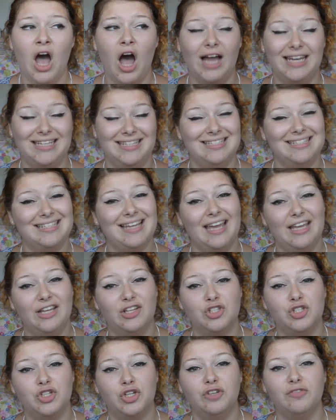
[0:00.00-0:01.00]
I didn't take a
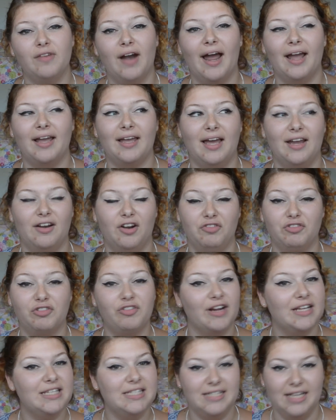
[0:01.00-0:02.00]
shoe rack and I
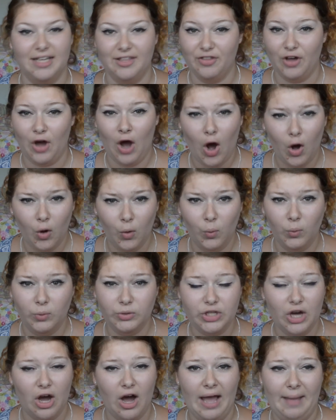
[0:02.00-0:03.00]
regretted it the whole
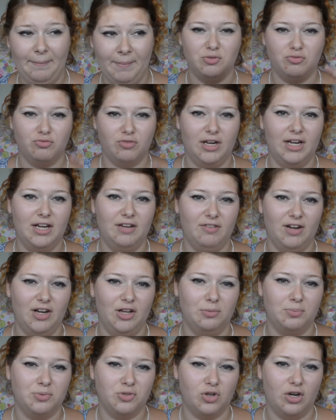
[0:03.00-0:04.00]
time. It was really, really
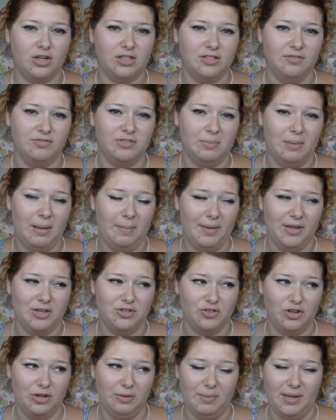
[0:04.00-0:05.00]
obstructive to my
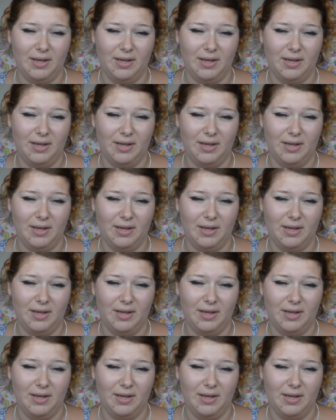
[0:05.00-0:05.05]
bedroom.